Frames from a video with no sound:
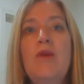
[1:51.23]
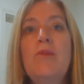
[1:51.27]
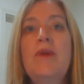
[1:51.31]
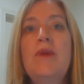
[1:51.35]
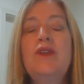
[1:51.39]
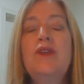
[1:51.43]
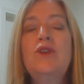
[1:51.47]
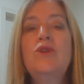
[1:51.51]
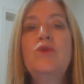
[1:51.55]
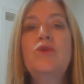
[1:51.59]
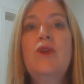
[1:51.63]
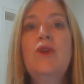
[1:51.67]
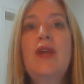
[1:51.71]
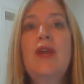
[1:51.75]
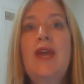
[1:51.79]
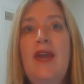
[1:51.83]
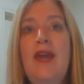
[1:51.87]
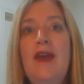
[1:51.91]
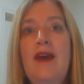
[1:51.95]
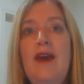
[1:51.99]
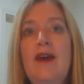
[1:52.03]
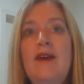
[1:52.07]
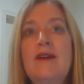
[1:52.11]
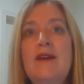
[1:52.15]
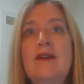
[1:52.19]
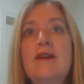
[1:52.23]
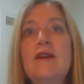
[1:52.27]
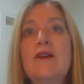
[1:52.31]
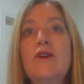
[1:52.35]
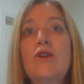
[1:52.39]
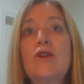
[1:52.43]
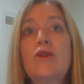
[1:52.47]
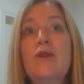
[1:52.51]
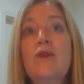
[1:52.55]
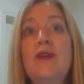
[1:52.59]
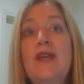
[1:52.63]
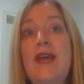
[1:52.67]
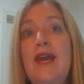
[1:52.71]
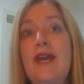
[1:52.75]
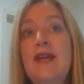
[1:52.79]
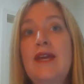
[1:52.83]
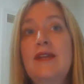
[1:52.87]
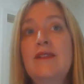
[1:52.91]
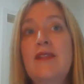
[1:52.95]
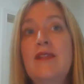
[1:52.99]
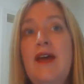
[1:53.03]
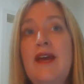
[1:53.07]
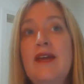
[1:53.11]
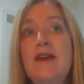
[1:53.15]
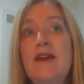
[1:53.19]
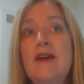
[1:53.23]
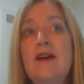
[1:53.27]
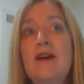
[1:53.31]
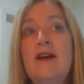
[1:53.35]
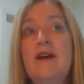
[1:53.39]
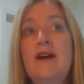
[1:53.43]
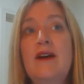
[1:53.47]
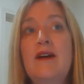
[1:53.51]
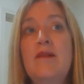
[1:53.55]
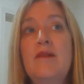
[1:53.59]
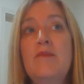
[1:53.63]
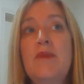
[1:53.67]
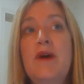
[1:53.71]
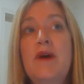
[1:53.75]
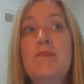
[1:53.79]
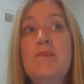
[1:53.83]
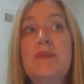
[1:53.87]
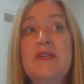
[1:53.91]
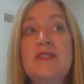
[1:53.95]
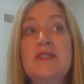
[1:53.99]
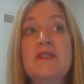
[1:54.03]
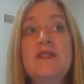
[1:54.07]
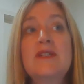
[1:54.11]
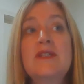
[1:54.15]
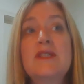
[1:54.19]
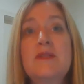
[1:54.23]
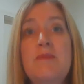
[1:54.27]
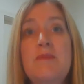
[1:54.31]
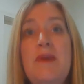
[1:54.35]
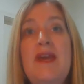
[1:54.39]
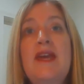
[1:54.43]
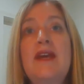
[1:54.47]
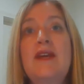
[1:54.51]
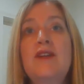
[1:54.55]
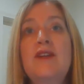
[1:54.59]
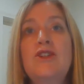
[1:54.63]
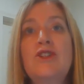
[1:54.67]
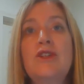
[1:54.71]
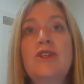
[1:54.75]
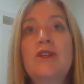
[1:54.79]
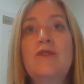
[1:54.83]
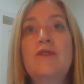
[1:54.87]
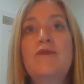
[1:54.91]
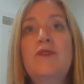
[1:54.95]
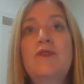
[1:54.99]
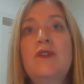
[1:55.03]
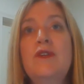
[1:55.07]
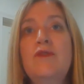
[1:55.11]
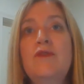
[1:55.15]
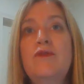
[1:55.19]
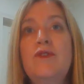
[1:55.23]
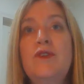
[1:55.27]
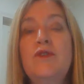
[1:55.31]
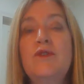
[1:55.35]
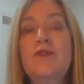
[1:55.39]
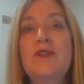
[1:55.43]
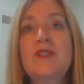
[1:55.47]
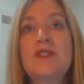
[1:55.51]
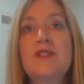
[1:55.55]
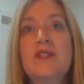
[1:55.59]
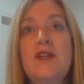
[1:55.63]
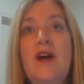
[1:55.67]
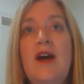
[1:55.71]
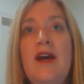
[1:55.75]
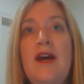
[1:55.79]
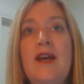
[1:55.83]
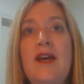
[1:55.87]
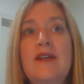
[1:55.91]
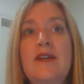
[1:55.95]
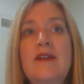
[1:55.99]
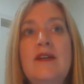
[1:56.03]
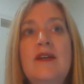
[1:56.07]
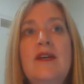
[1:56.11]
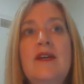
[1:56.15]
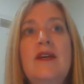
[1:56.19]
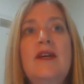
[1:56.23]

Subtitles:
but you can create like a business page if you decide.